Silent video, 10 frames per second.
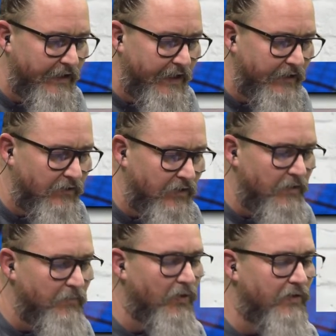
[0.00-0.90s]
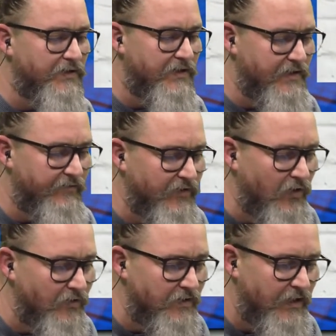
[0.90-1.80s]
Gail. Apologies if
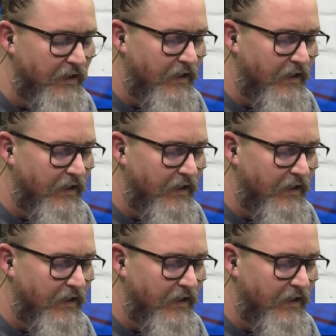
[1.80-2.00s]
not.